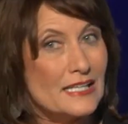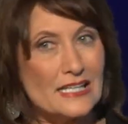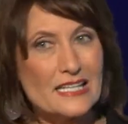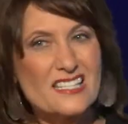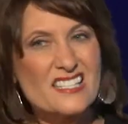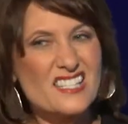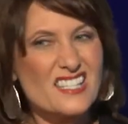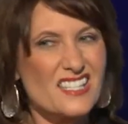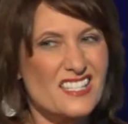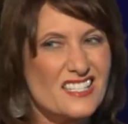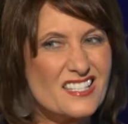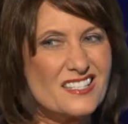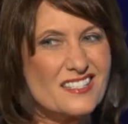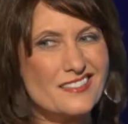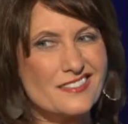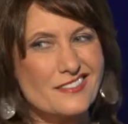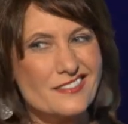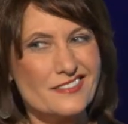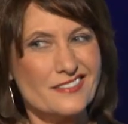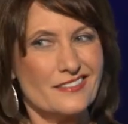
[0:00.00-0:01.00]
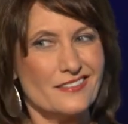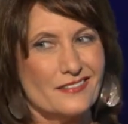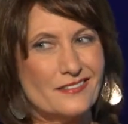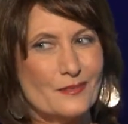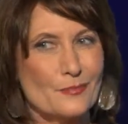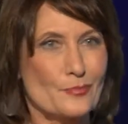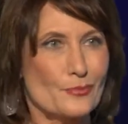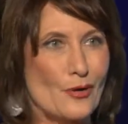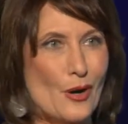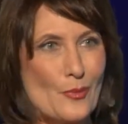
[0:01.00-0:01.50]
Is this
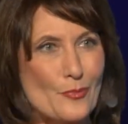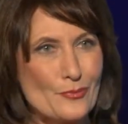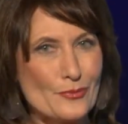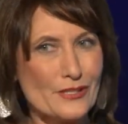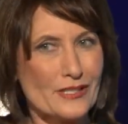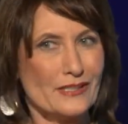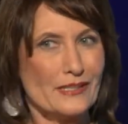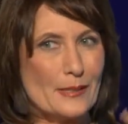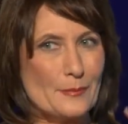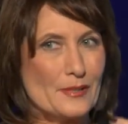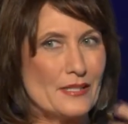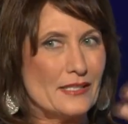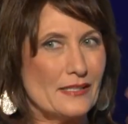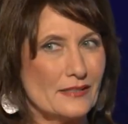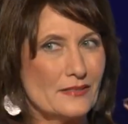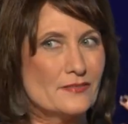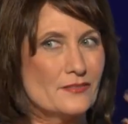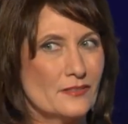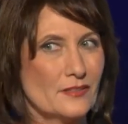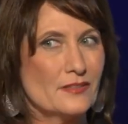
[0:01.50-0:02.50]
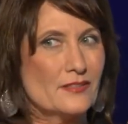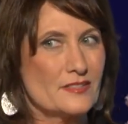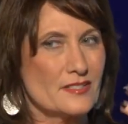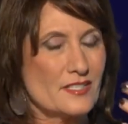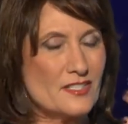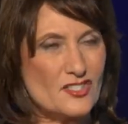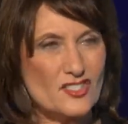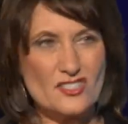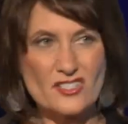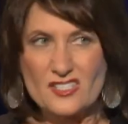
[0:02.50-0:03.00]
appropriate? I mean, is
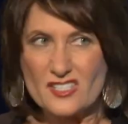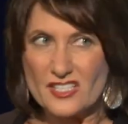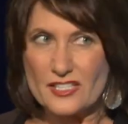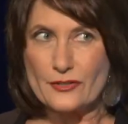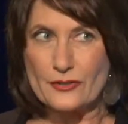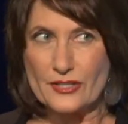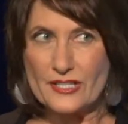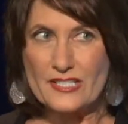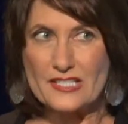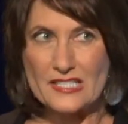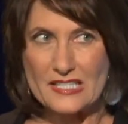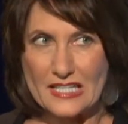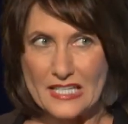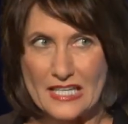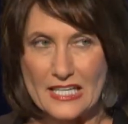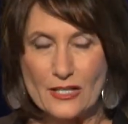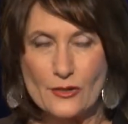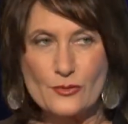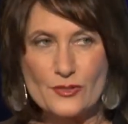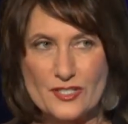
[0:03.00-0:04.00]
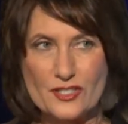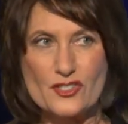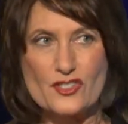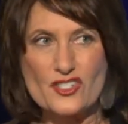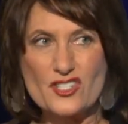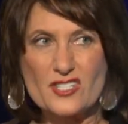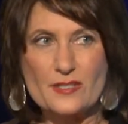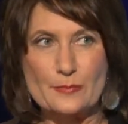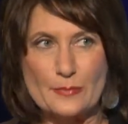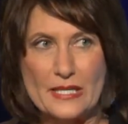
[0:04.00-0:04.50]
this a serious thing, or is it
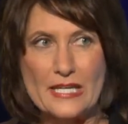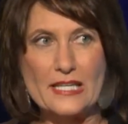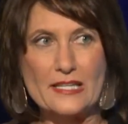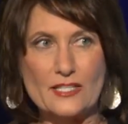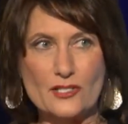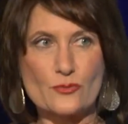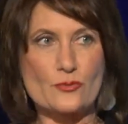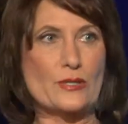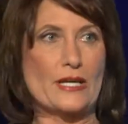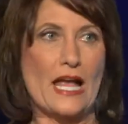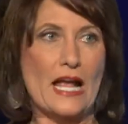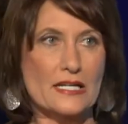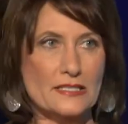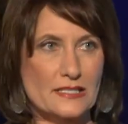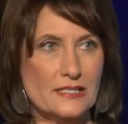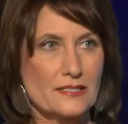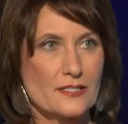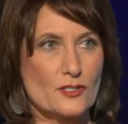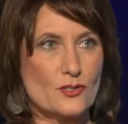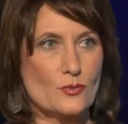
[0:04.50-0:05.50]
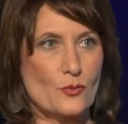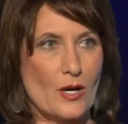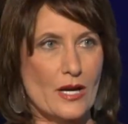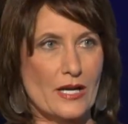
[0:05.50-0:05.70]
just me that's reacting this